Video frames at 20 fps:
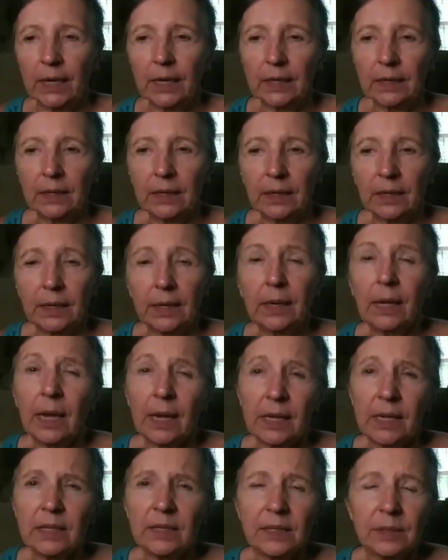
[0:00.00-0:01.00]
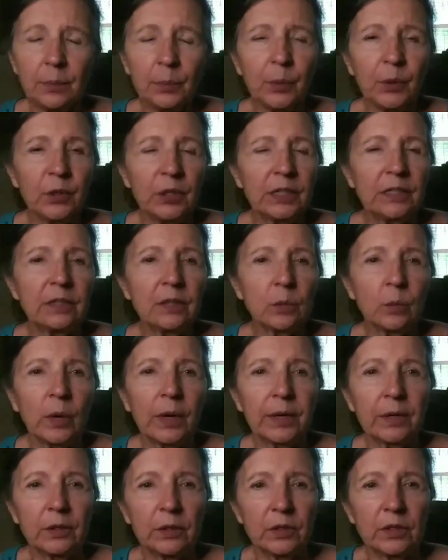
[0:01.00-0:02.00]
And I, I, had some pretty
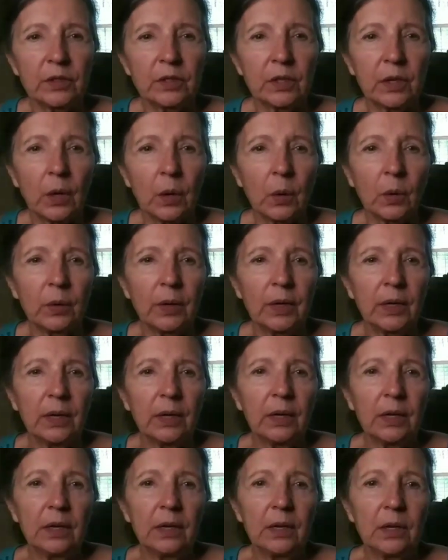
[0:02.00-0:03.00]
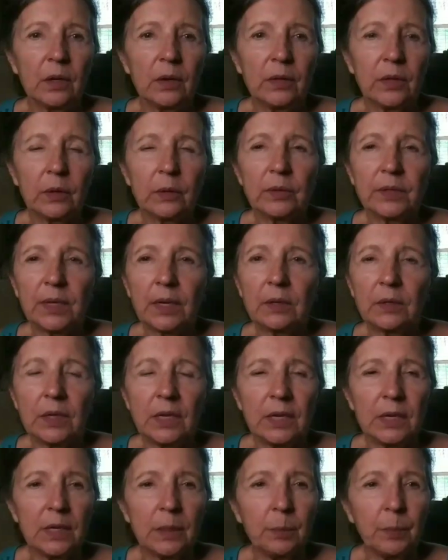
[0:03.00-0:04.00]
sweaters, so, you know, those I'll
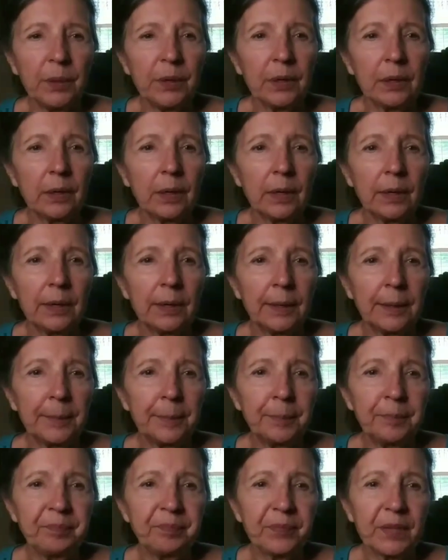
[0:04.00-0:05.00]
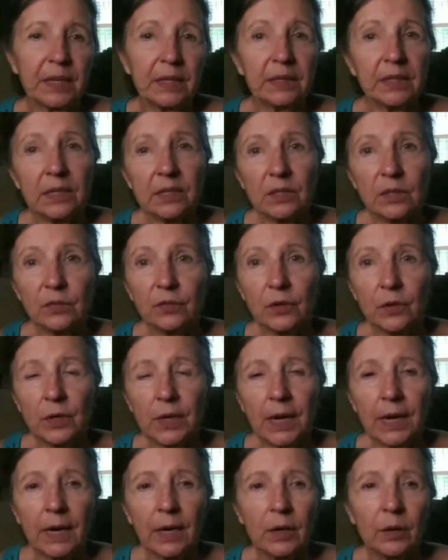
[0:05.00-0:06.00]
keep, um, at least for
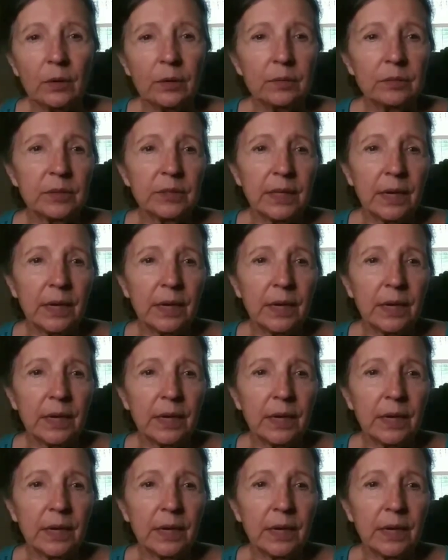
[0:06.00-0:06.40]
now.